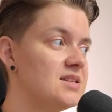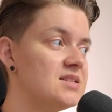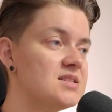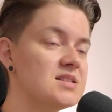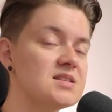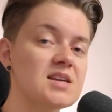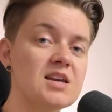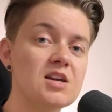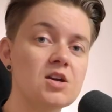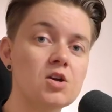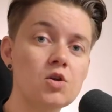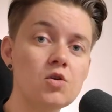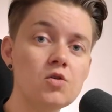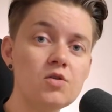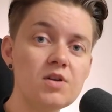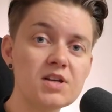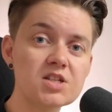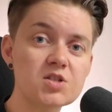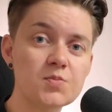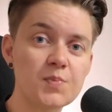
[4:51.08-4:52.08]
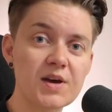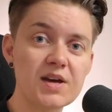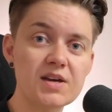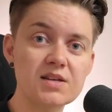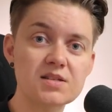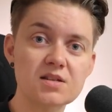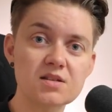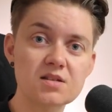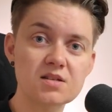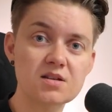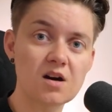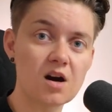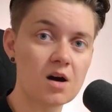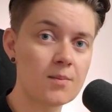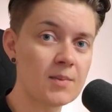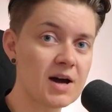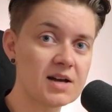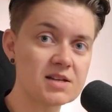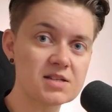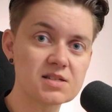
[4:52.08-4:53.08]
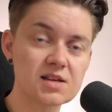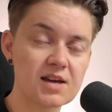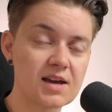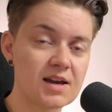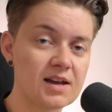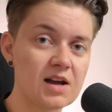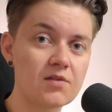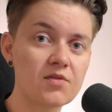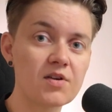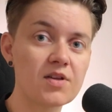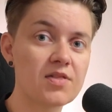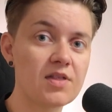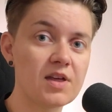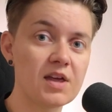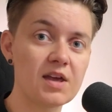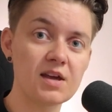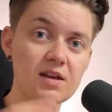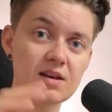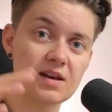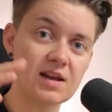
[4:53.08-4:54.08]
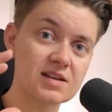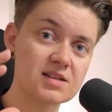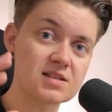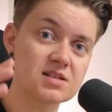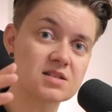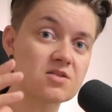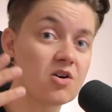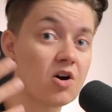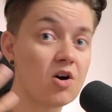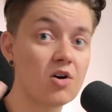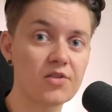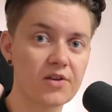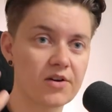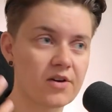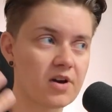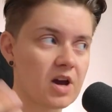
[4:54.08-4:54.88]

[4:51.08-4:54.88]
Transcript: This is including spaces, commas, and everything that's called a